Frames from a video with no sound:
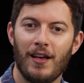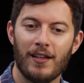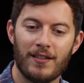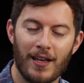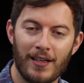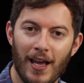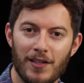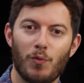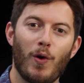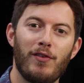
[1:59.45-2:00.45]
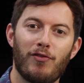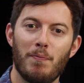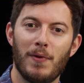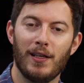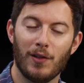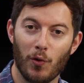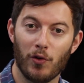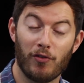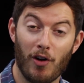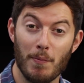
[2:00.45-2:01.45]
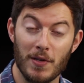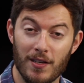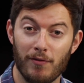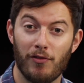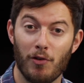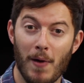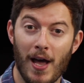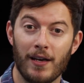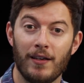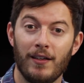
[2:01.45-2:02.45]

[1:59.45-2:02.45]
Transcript: and said, Get away from me, Lord, for I'm a sinful man.